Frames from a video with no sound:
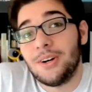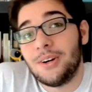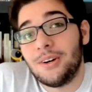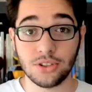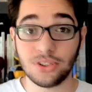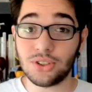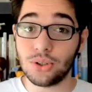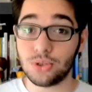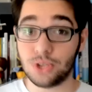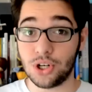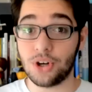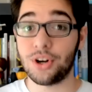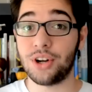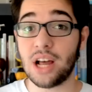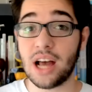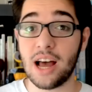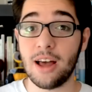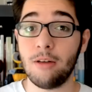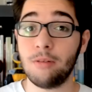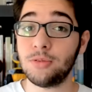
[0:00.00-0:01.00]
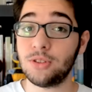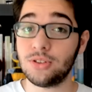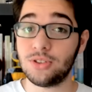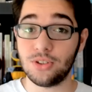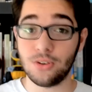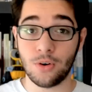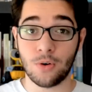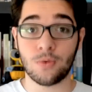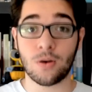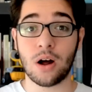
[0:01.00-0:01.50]
So John, I hope to see
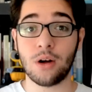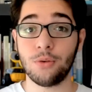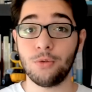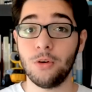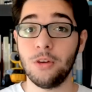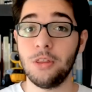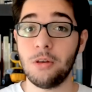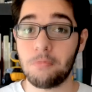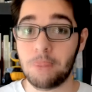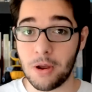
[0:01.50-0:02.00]
you around when the